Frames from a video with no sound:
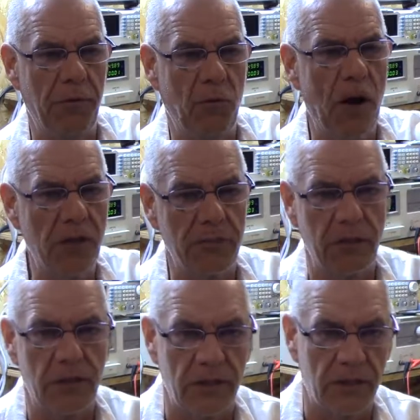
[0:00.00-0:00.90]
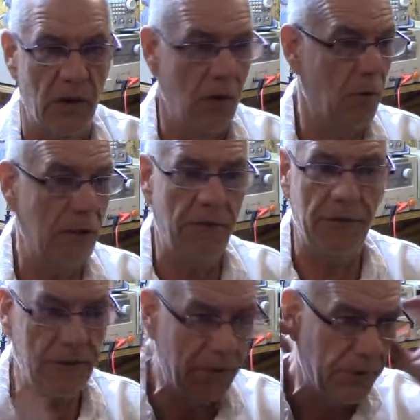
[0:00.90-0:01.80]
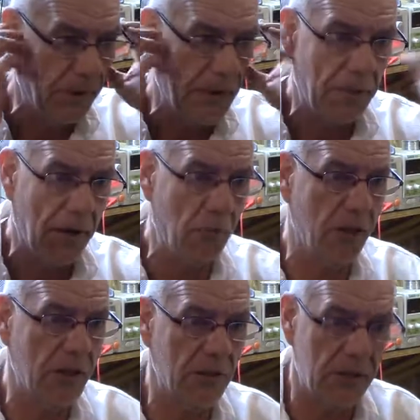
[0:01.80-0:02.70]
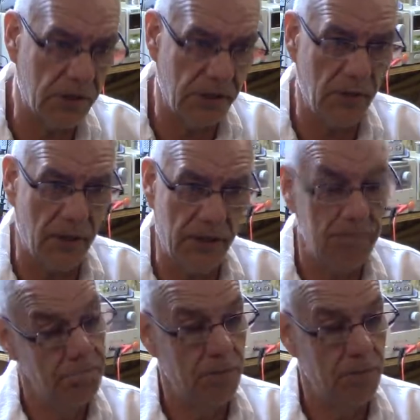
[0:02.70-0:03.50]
a washing machine. Well, everything think about washing machine, right?